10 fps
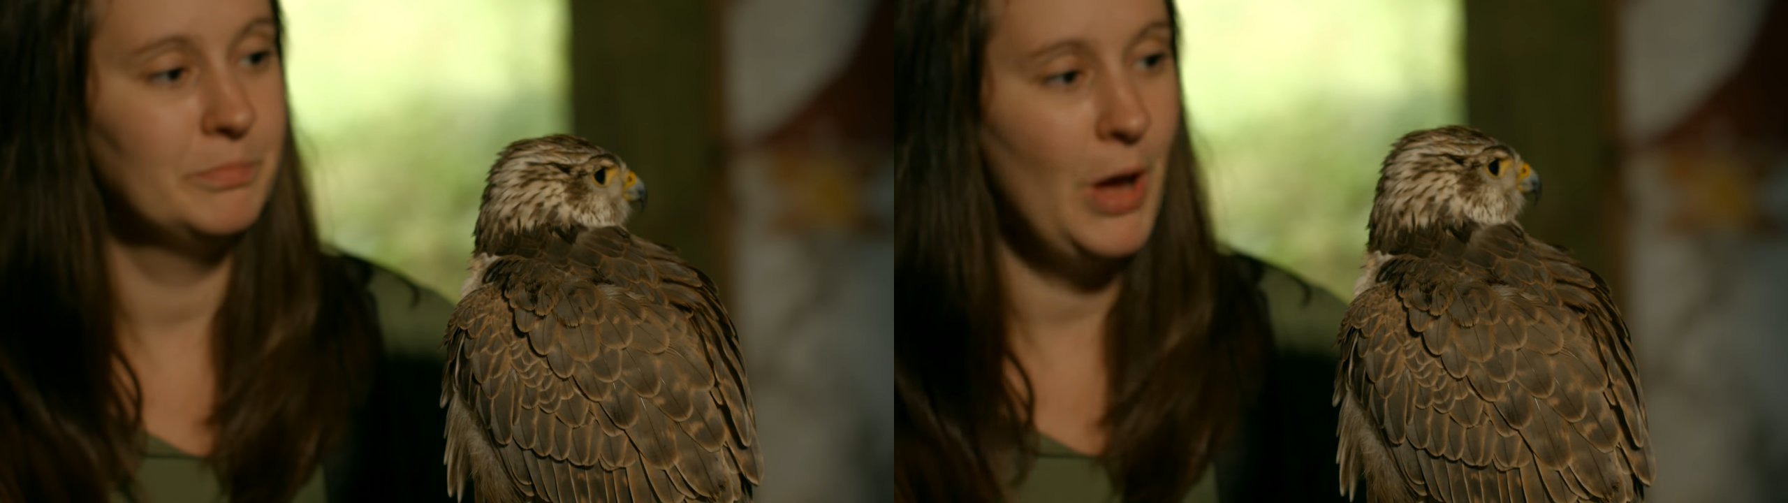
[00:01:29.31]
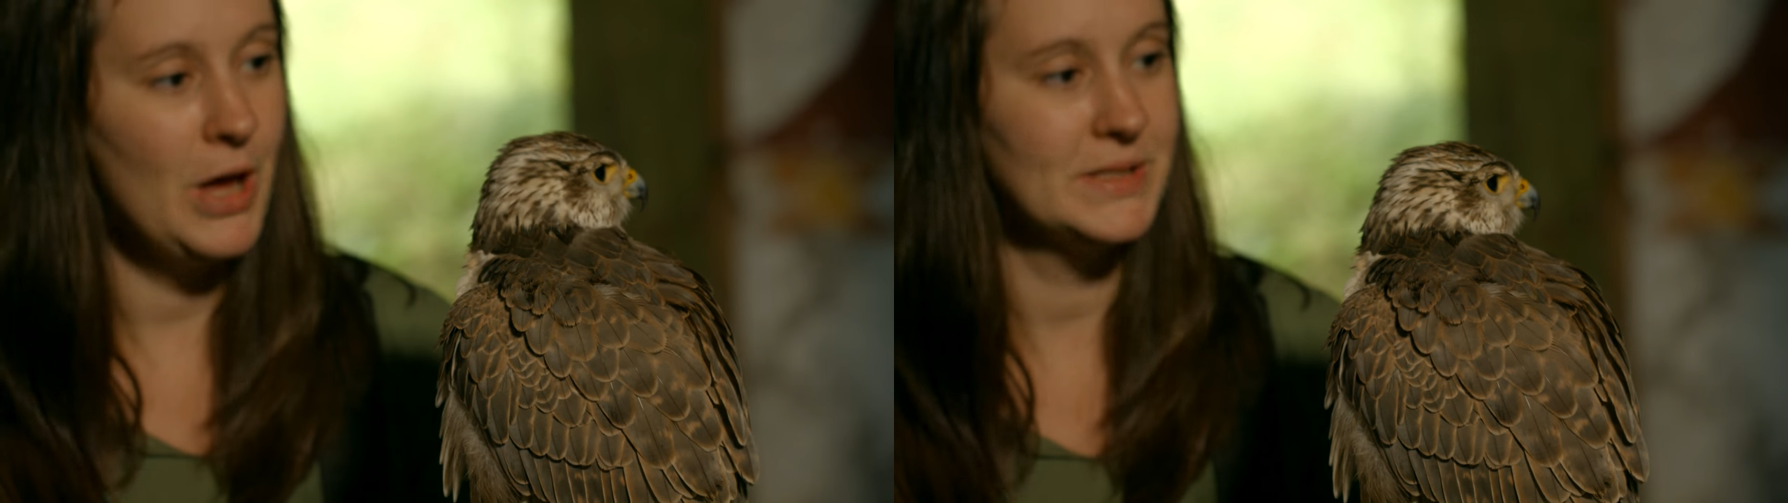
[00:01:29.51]

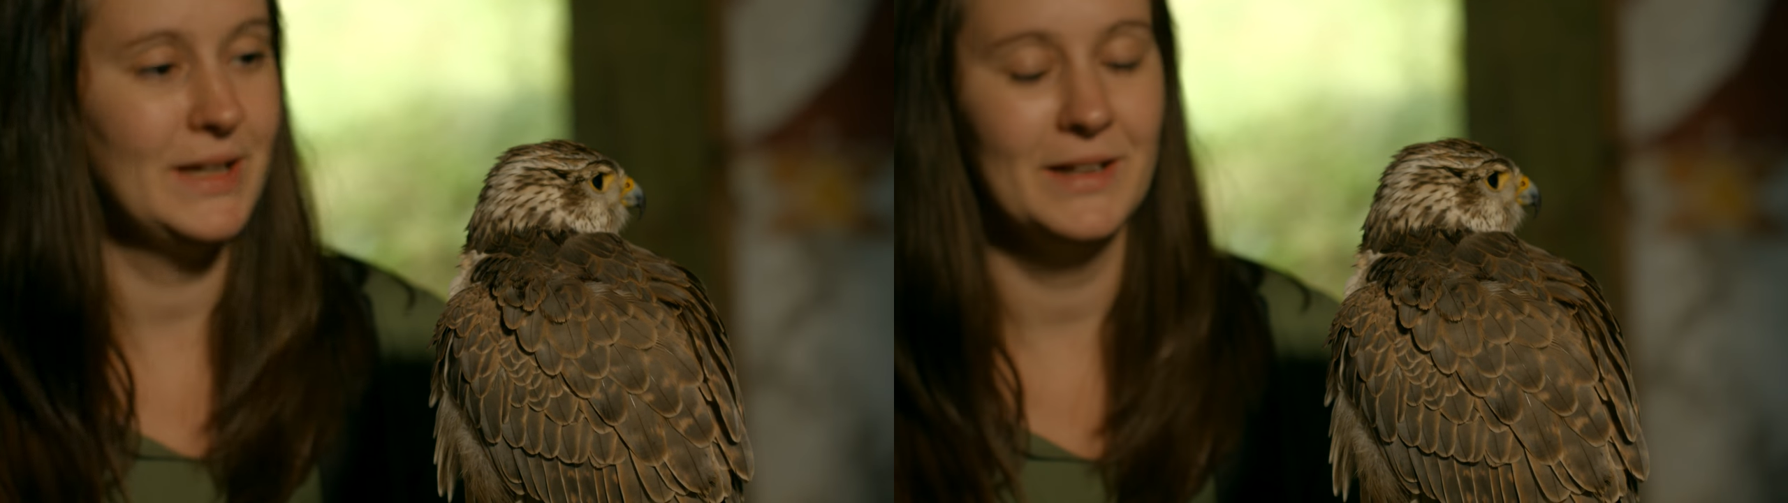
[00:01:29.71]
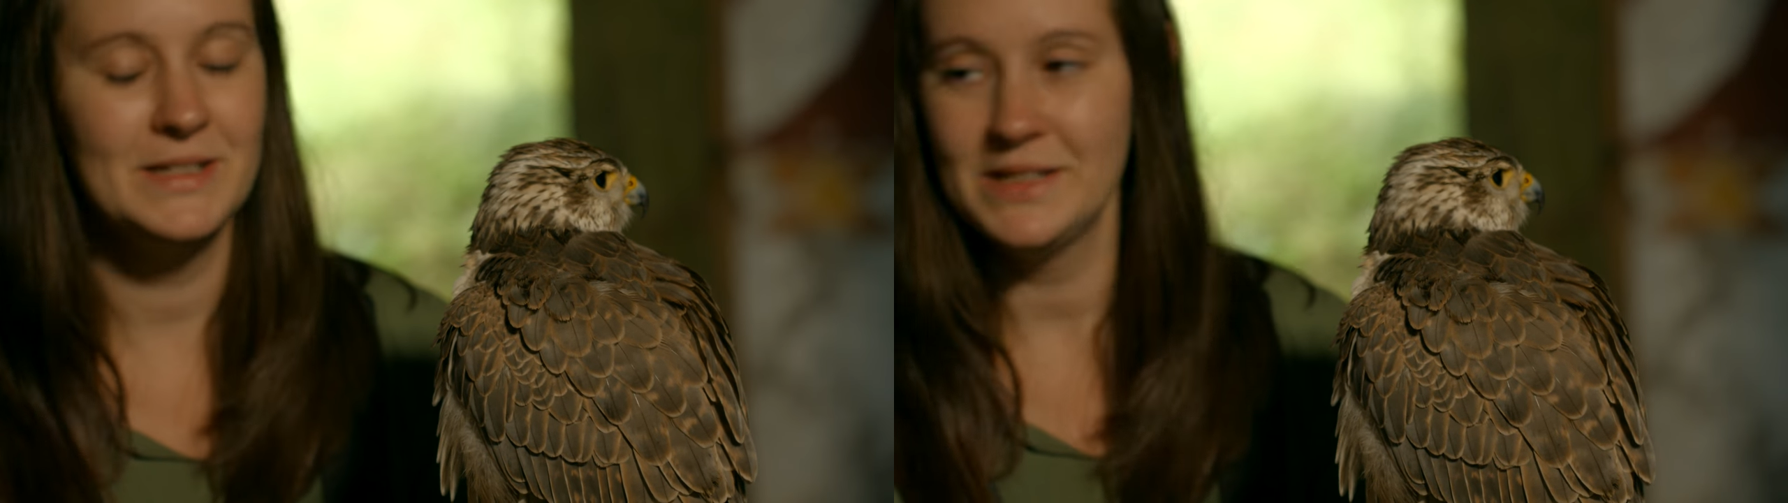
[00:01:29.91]

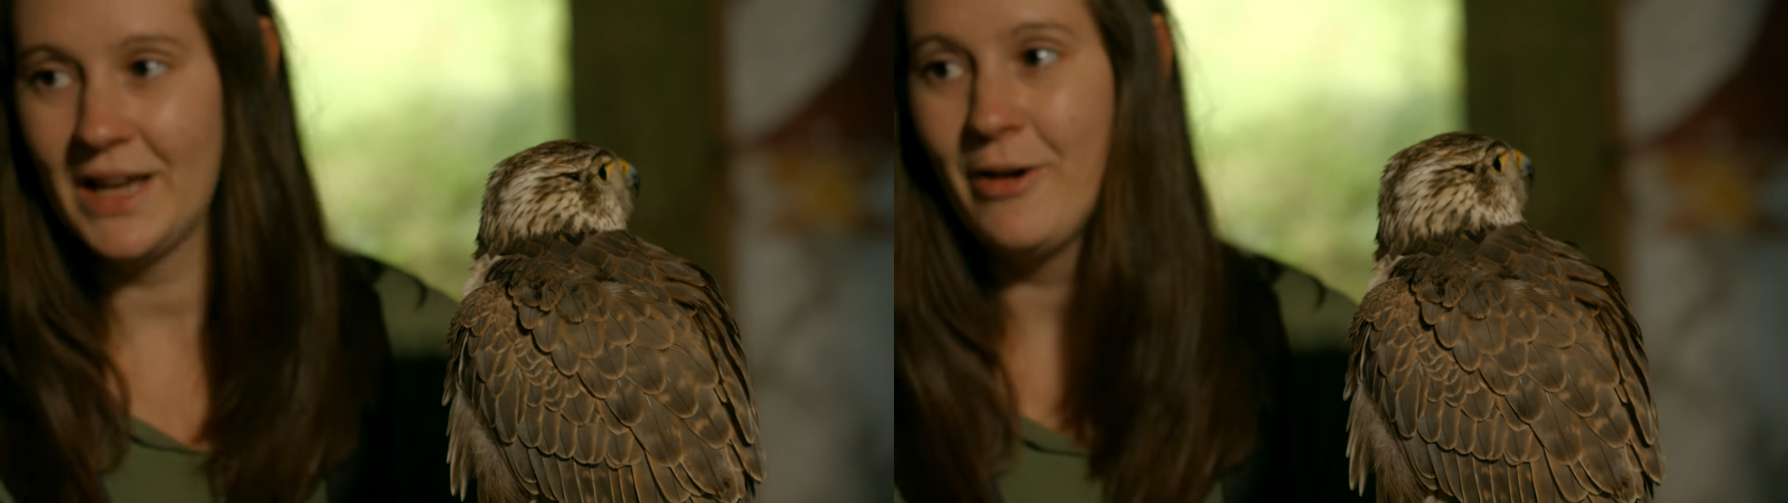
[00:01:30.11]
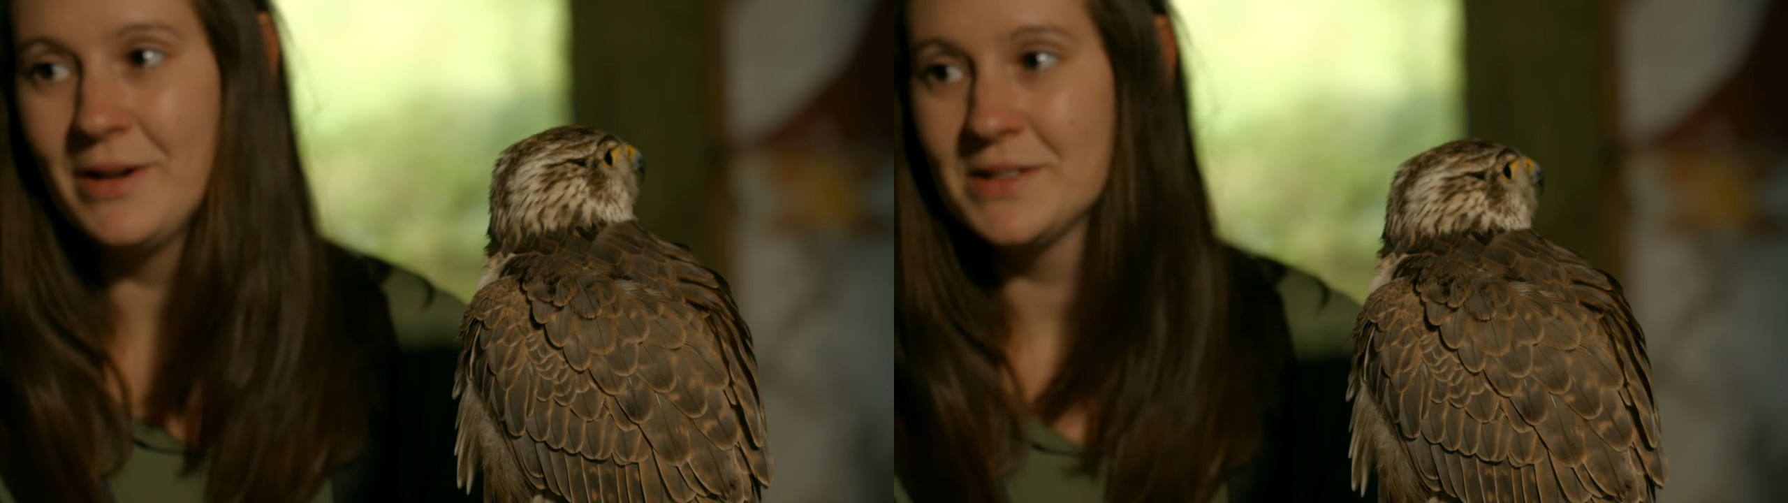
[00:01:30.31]
personalities,
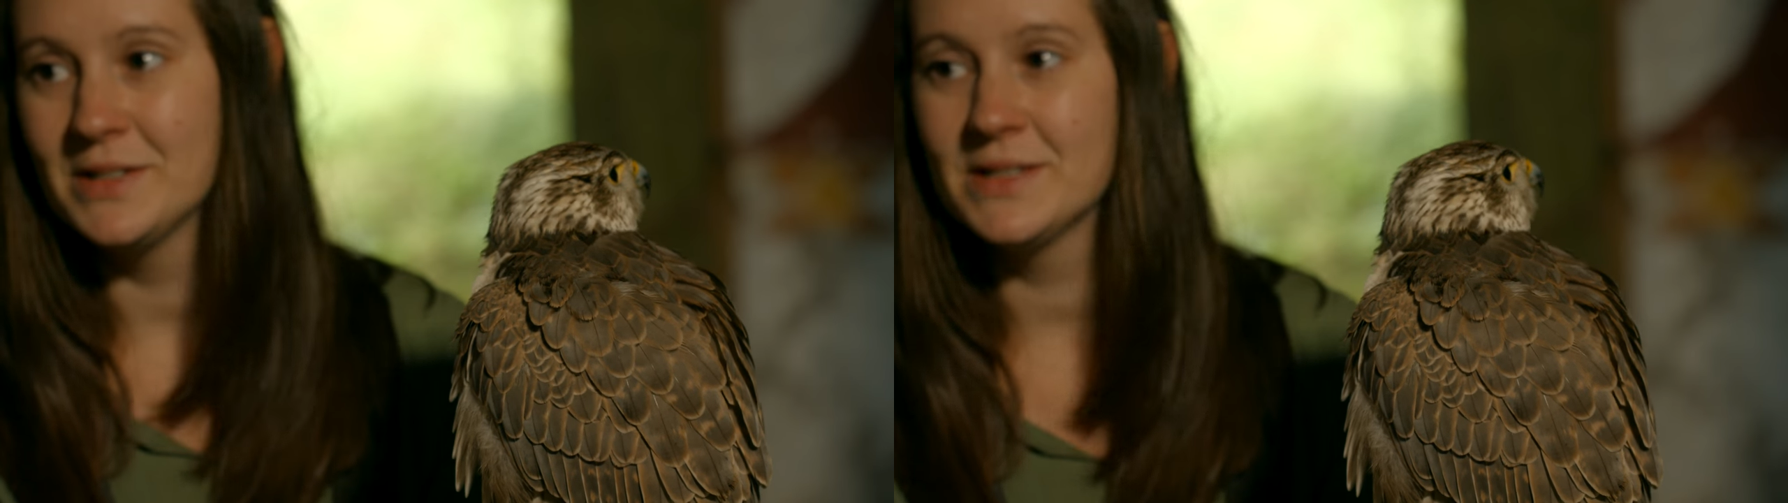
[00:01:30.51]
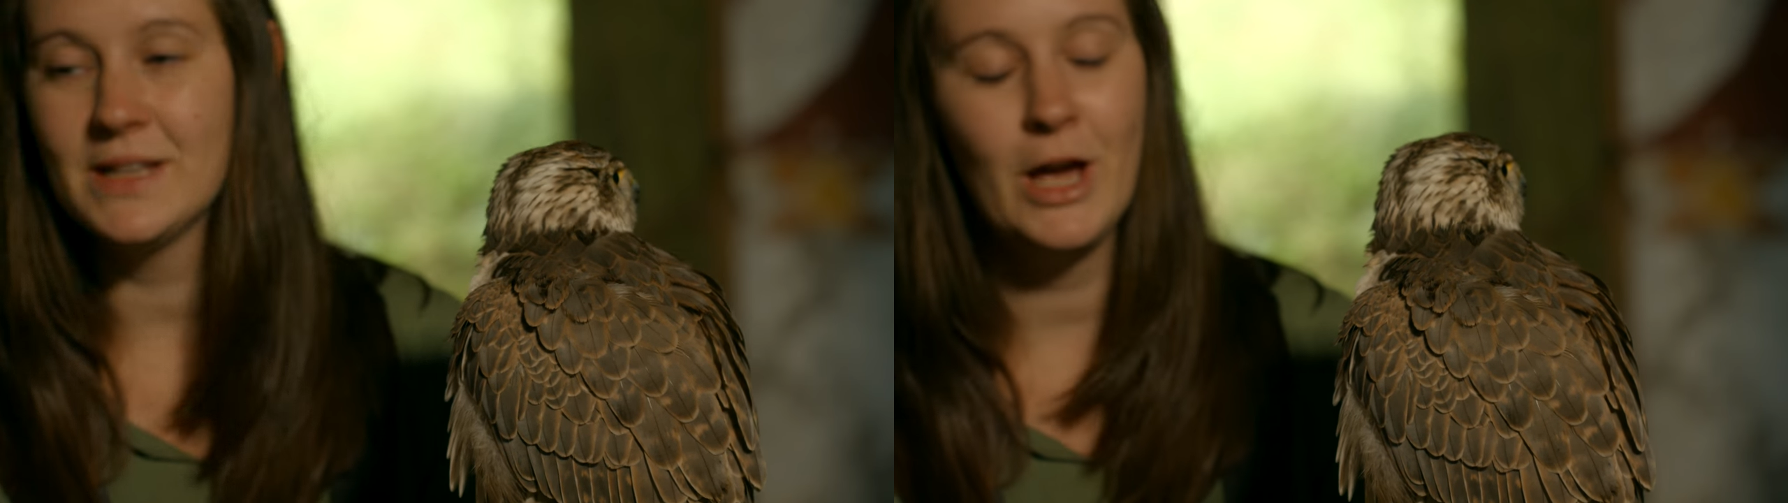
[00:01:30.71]

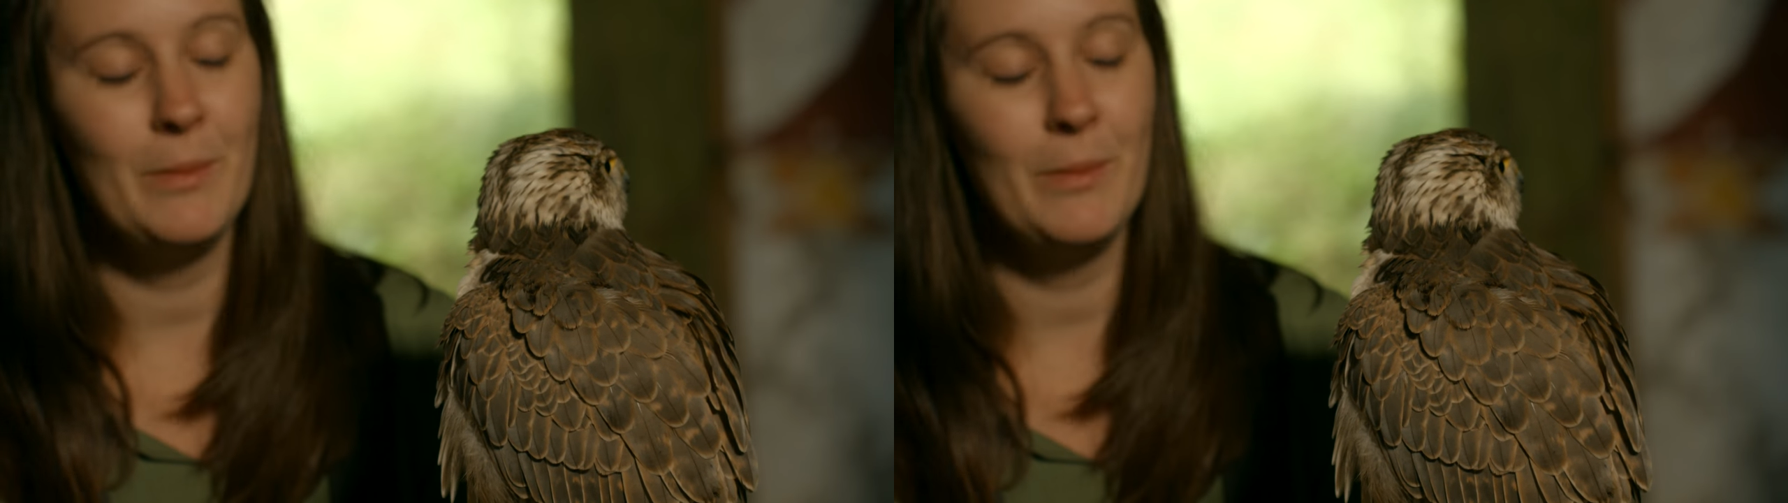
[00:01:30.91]
characters,